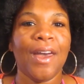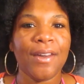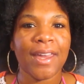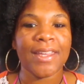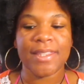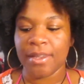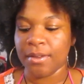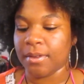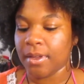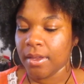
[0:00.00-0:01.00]
okay
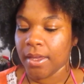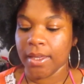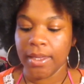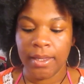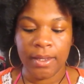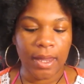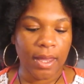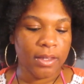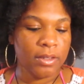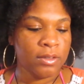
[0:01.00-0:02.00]
so again
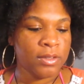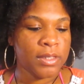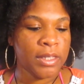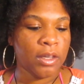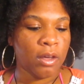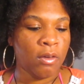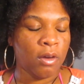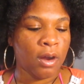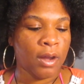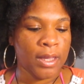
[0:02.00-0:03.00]
I used the
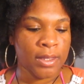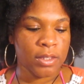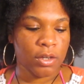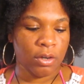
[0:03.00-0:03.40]
ORS